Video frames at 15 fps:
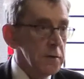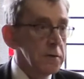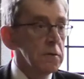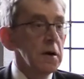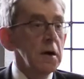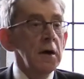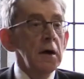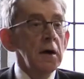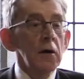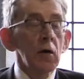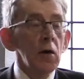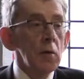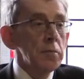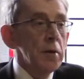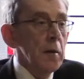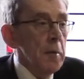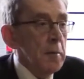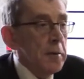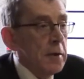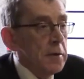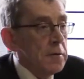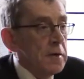So in all
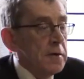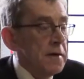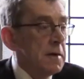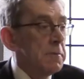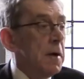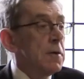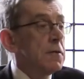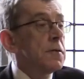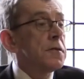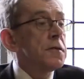probability, the amount